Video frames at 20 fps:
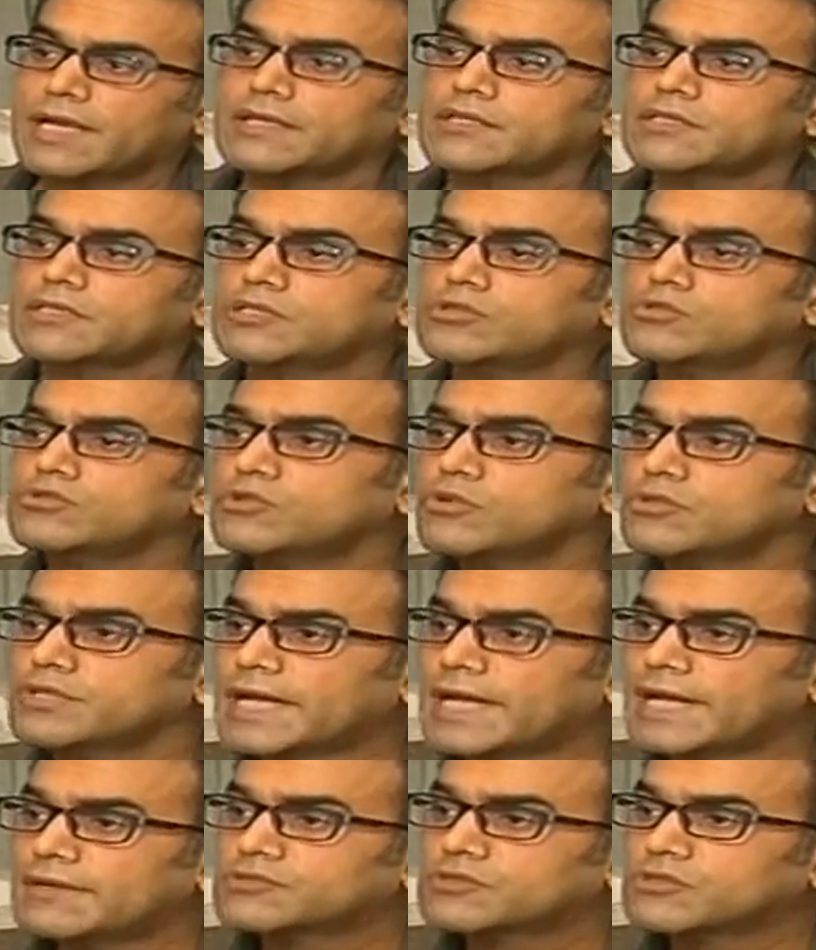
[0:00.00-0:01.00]
and you don't
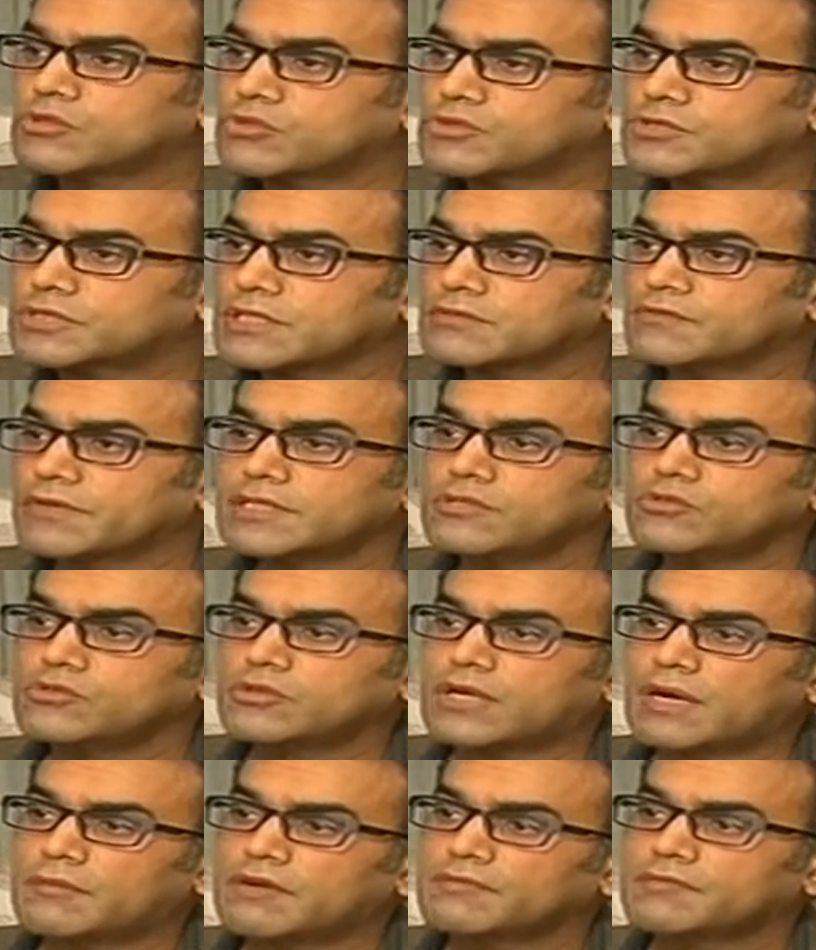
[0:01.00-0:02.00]
have solution when you
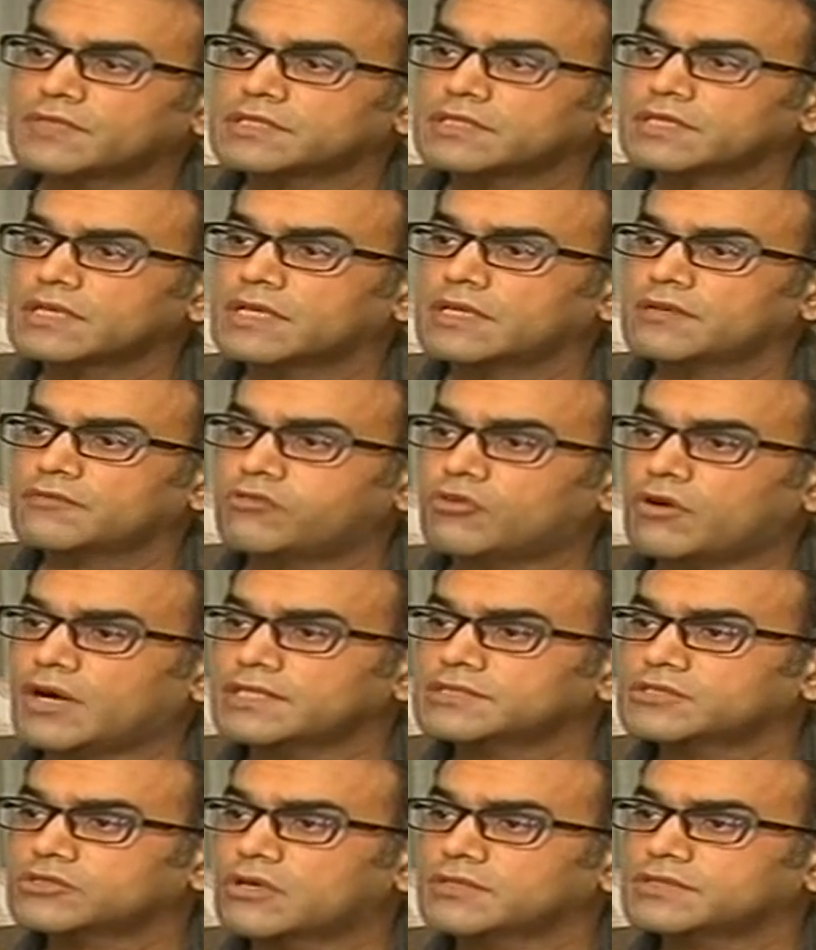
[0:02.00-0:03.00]
come up with
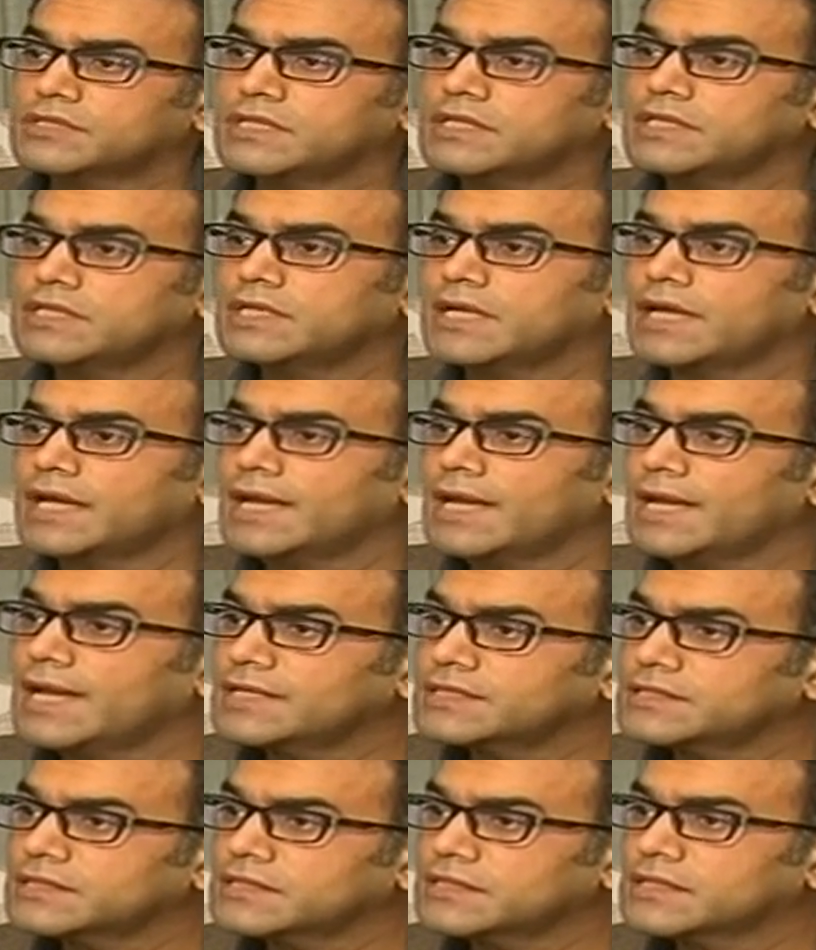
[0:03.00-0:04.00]
Fawad Chaudhary
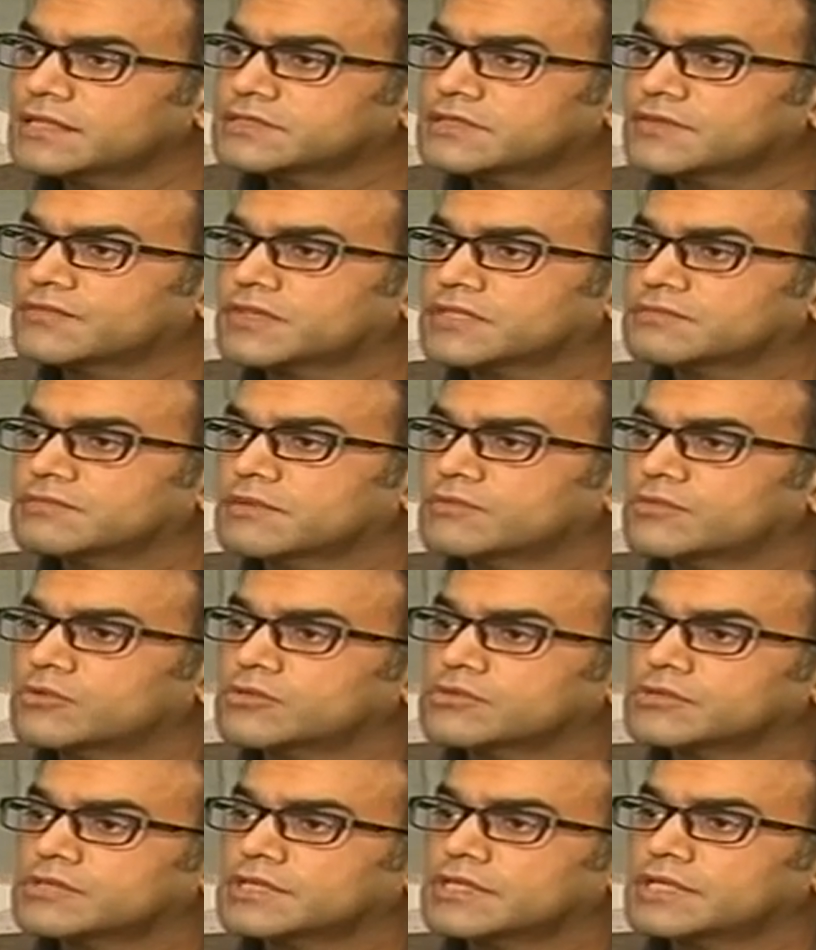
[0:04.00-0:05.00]
and Shafqat
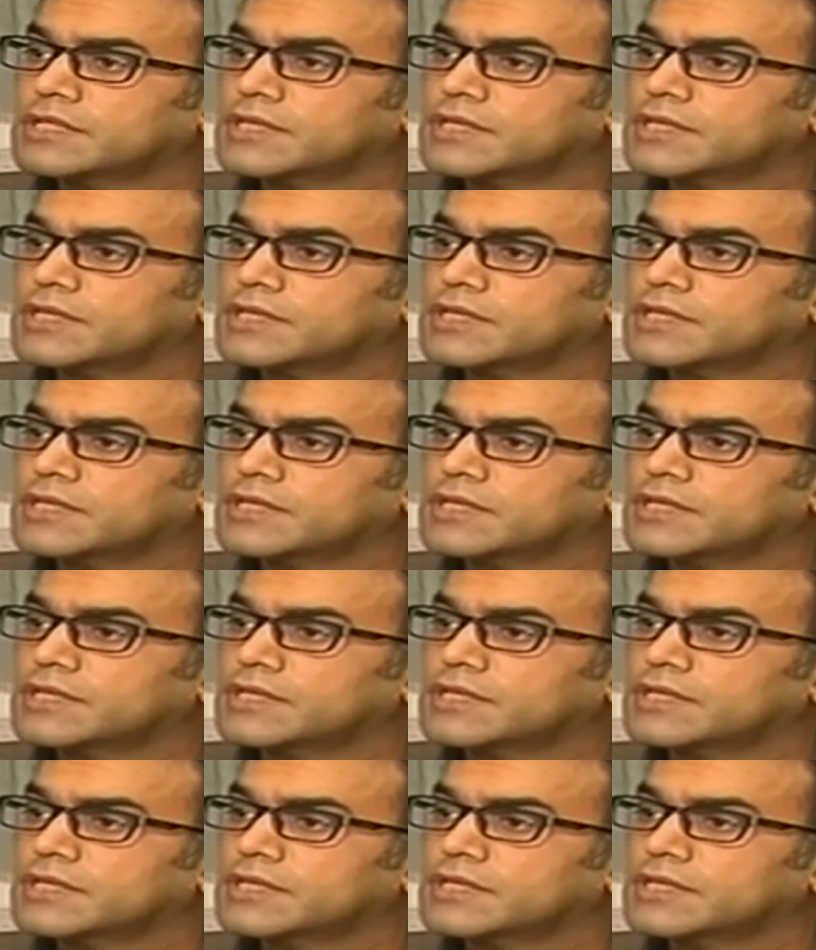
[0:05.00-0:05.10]
Mahmood